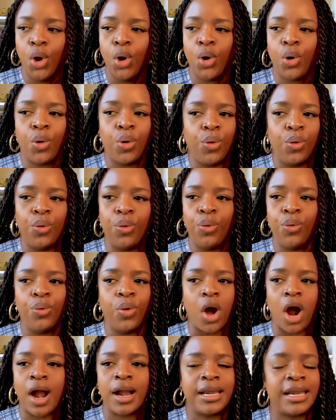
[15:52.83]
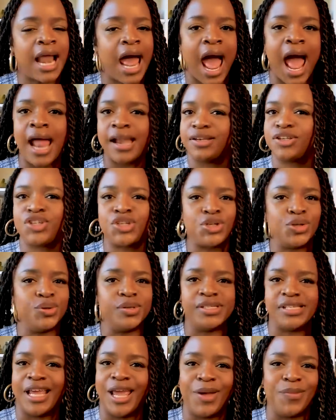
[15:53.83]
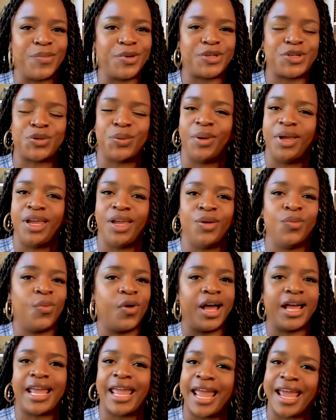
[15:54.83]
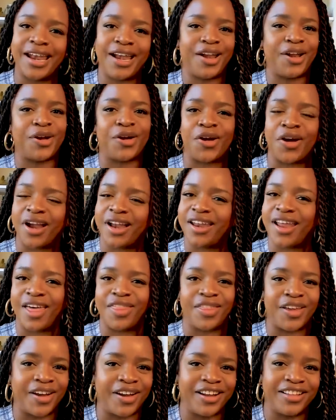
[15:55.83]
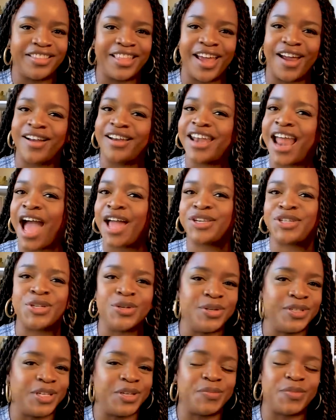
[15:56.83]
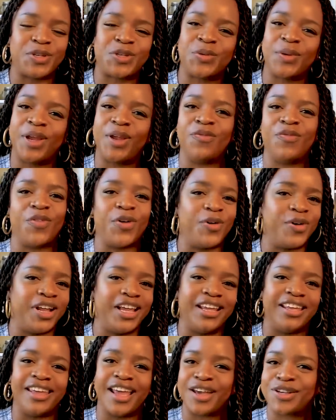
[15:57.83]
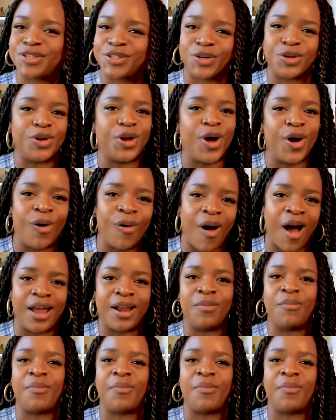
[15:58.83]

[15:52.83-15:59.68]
who are not choosing between one candidate or another. They are not choosing between voting yes or no on a